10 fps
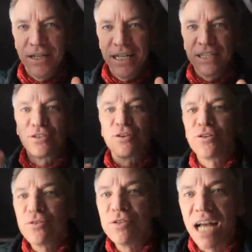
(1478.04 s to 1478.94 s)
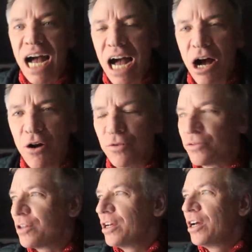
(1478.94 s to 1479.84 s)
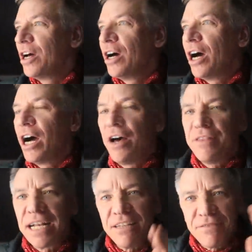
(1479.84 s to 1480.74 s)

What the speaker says: It turned out that